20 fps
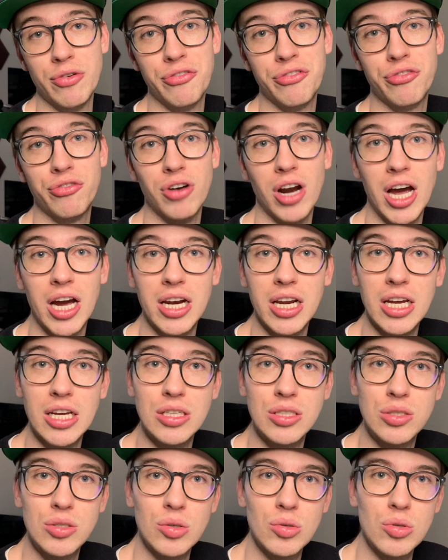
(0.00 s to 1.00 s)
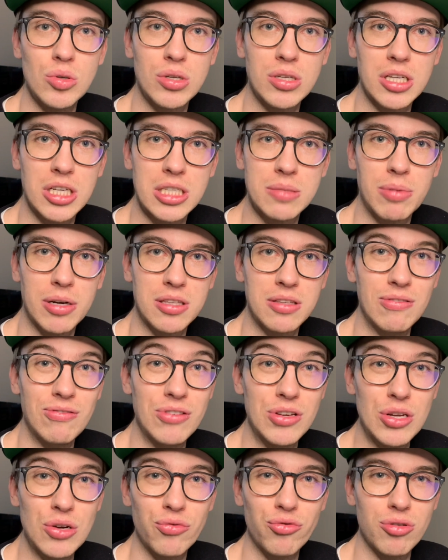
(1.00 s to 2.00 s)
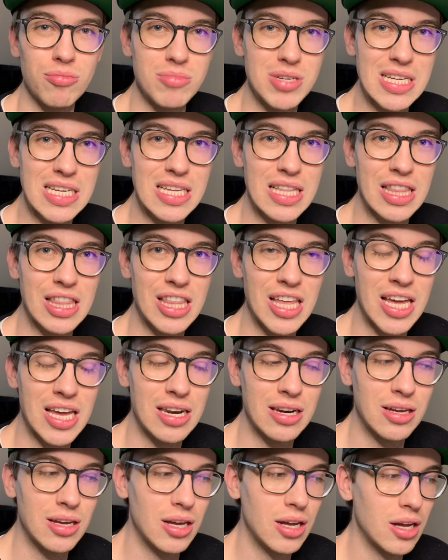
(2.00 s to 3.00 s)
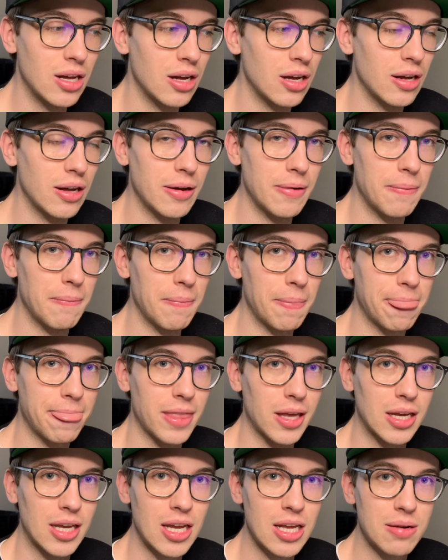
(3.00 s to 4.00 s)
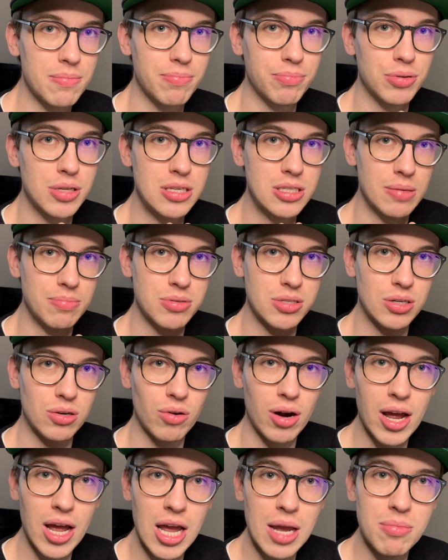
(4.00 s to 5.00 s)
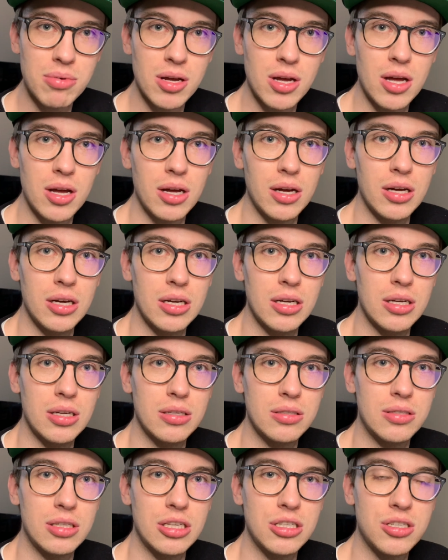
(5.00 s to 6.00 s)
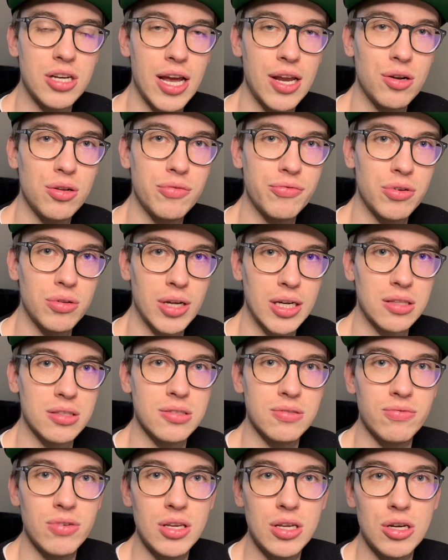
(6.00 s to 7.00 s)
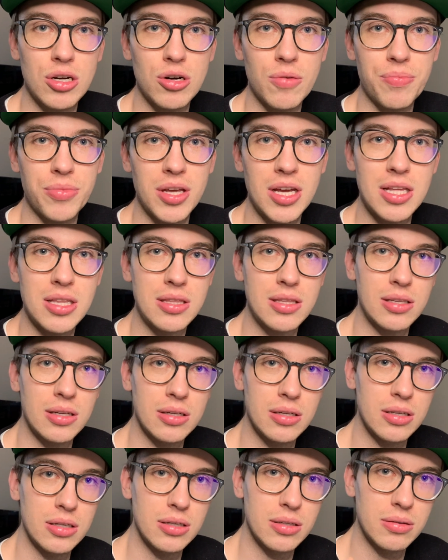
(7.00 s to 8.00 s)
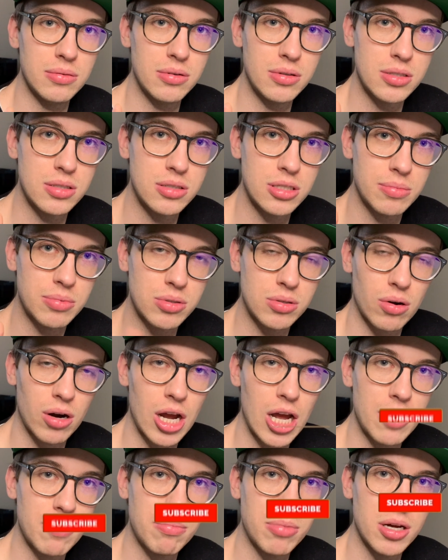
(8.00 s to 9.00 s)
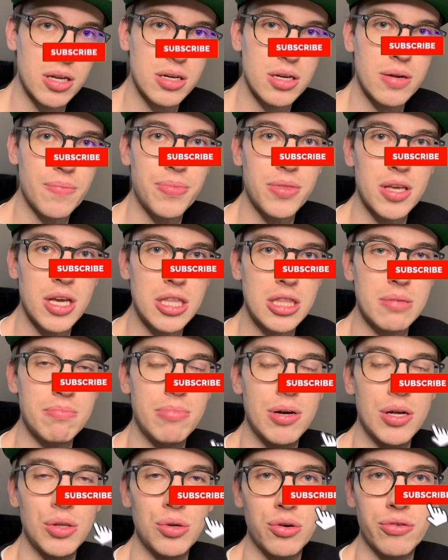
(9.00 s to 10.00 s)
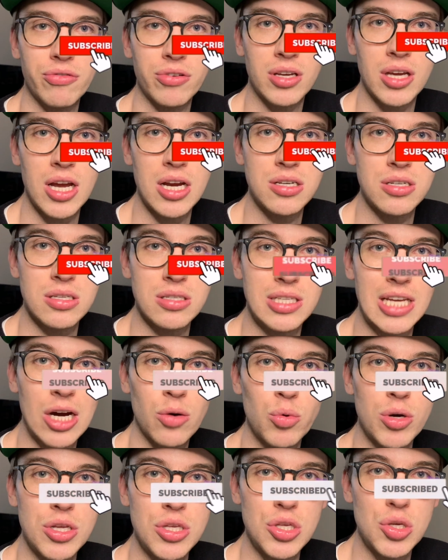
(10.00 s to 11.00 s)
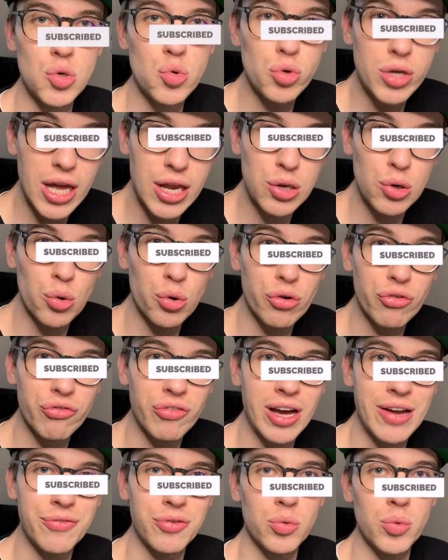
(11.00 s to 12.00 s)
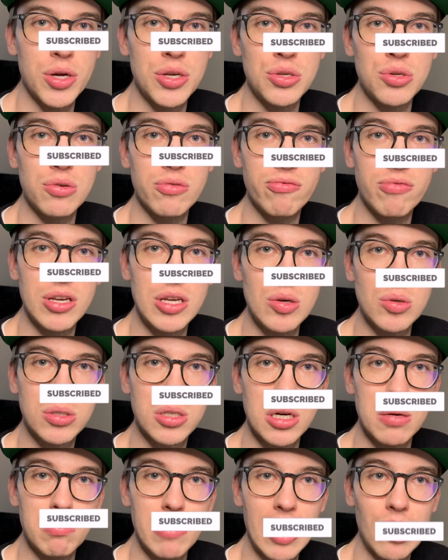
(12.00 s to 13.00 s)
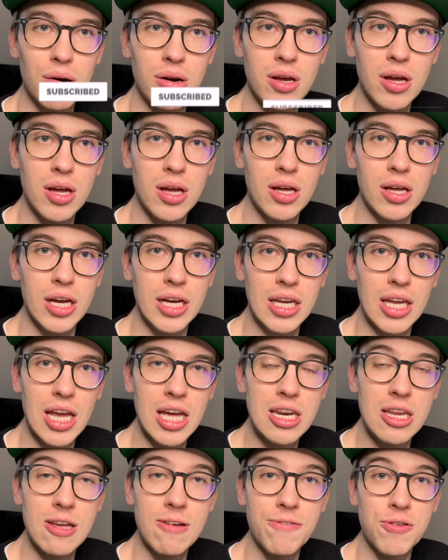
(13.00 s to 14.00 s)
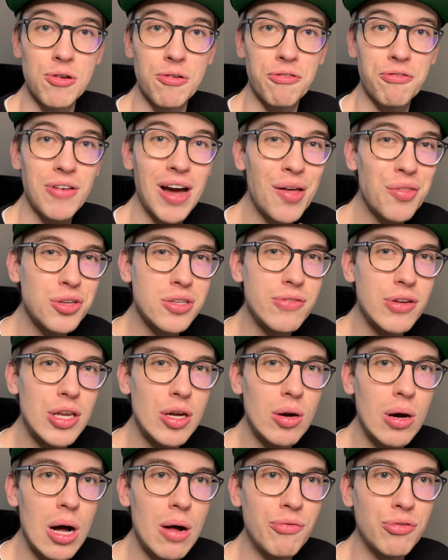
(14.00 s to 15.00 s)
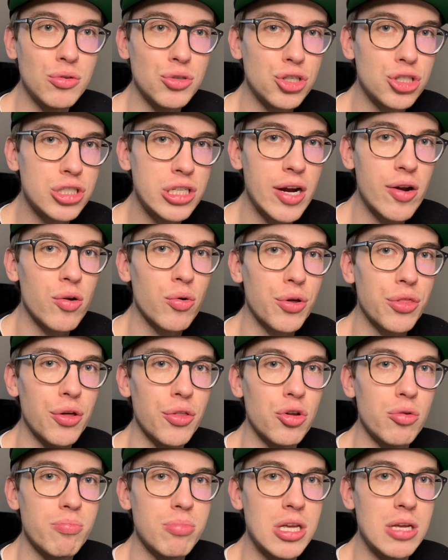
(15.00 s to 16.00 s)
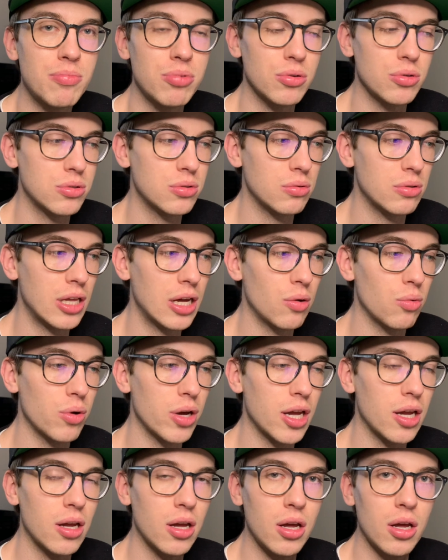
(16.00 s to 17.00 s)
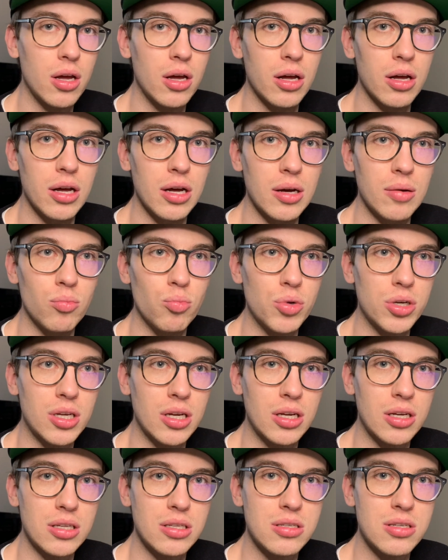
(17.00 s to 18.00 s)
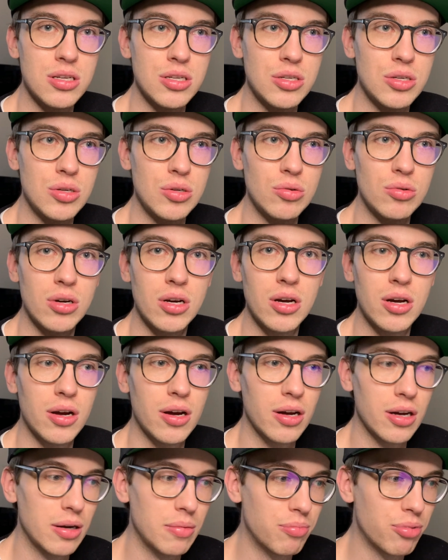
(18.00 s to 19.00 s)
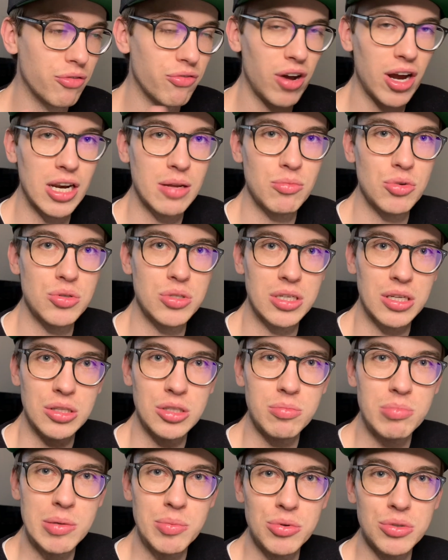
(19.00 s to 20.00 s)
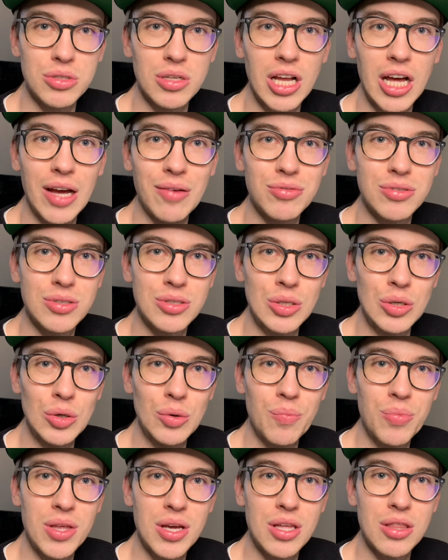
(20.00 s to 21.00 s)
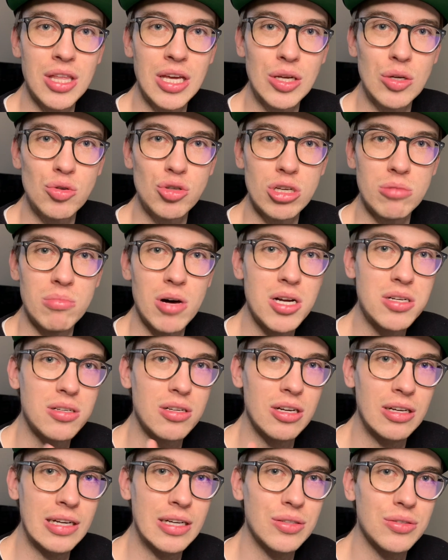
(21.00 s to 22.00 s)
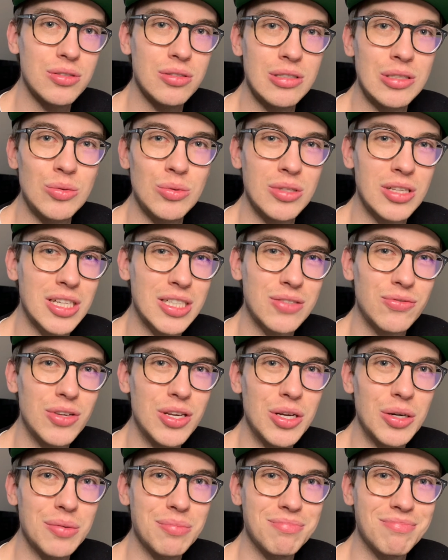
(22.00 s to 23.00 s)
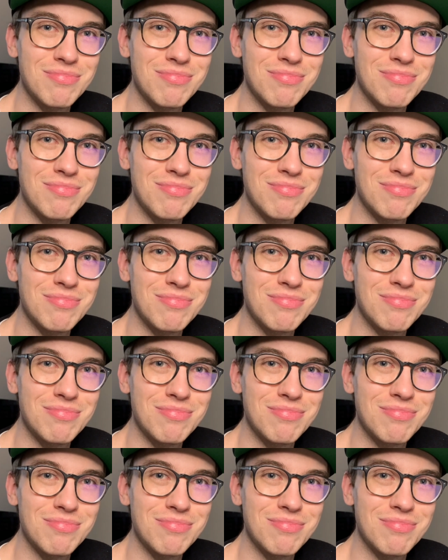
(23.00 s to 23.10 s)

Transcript: Friday, so you can expect a video from me then. Again, please subscribe to the channel if you like this video. Hit the subscribe button, hit the bell notifications, that way you get notified for when new videos come out. Again, if you found this video helpful, share it with other people so that way we can continue providing music into people's lives. So thank you so much, and I'll see you in the next video.